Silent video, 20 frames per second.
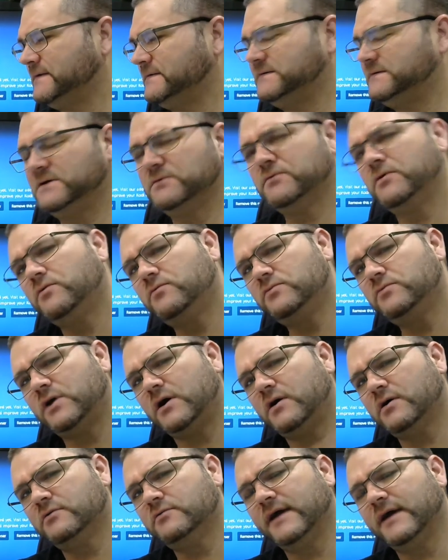do you all
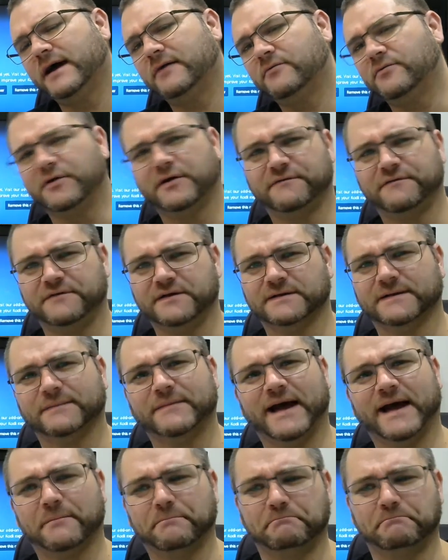know how I feel
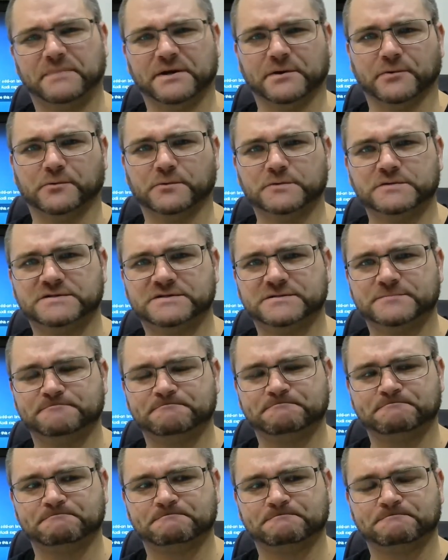about builds
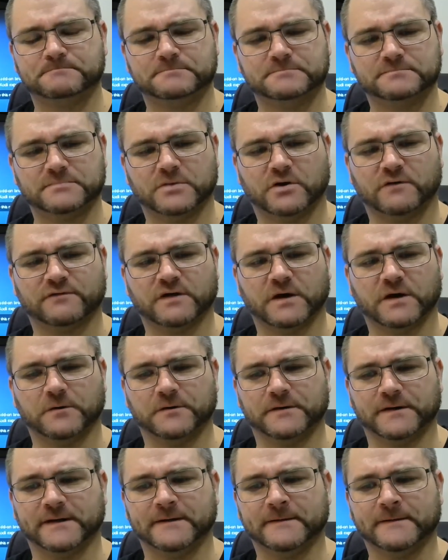of
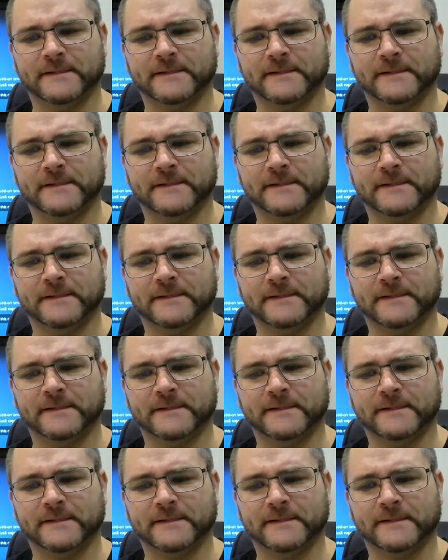Kodi?